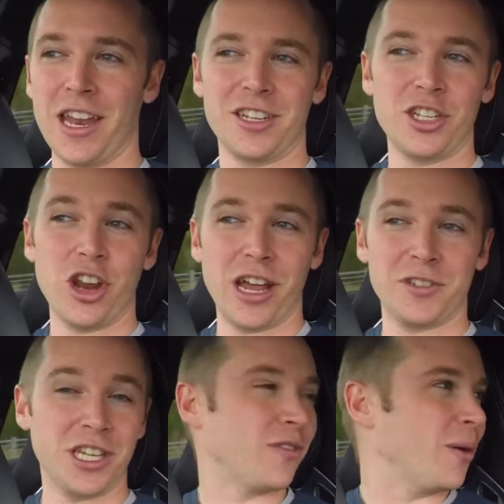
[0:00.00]
And you don't have
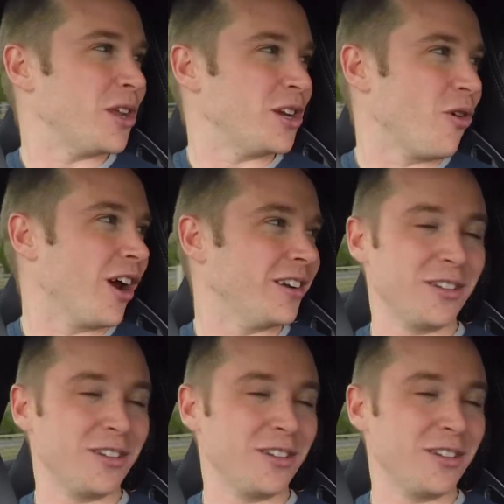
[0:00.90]
to give up any grunt.